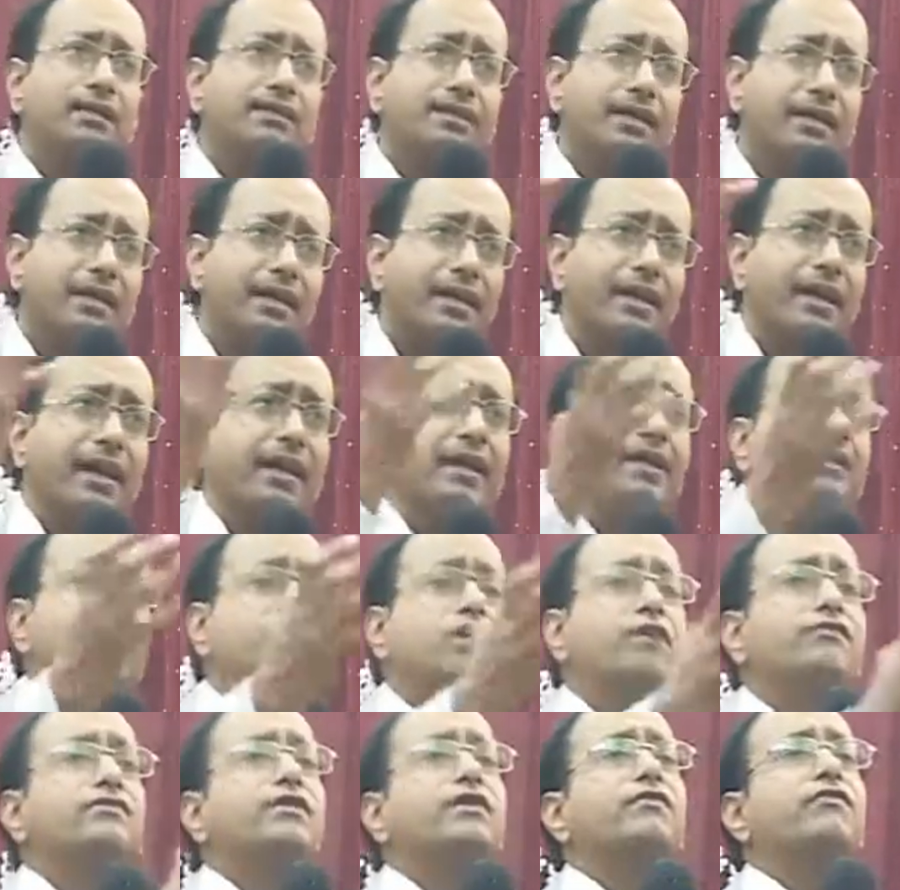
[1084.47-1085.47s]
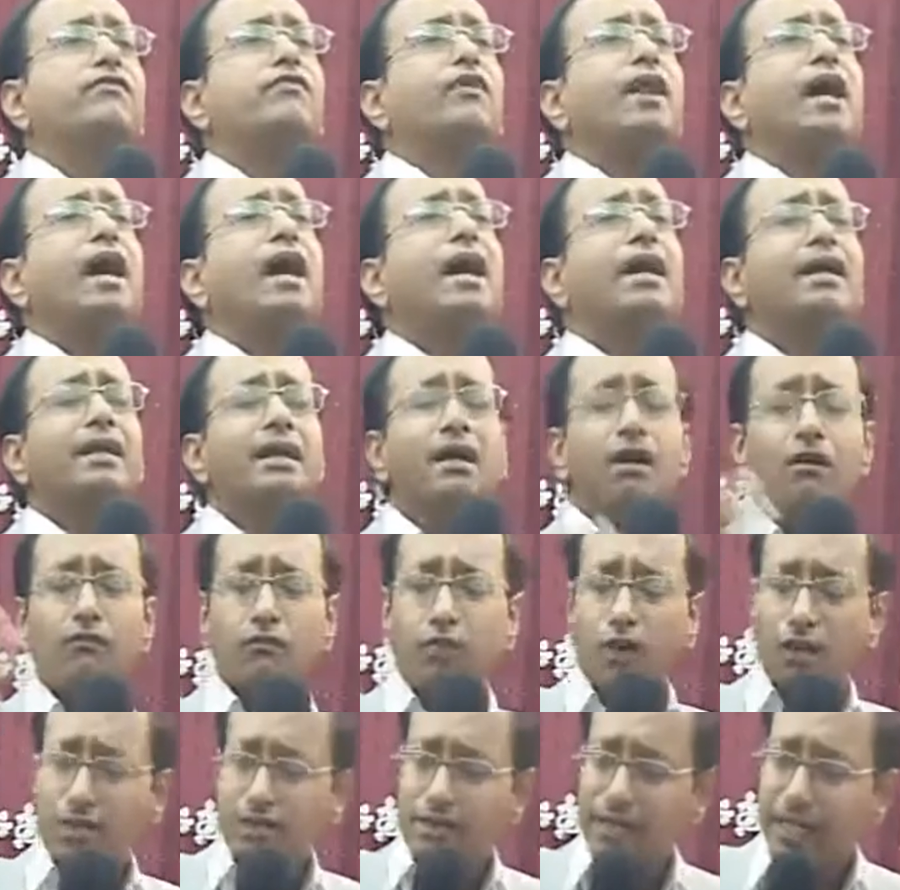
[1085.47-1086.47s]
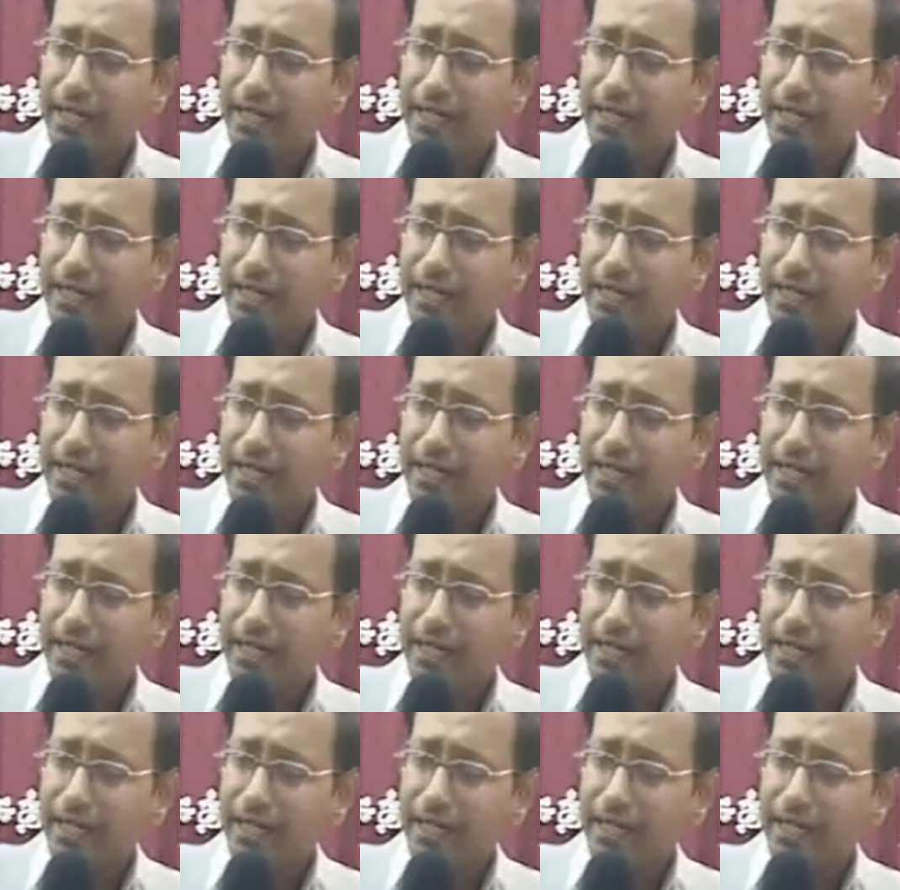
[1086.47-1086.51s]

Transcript: the rent of the flat for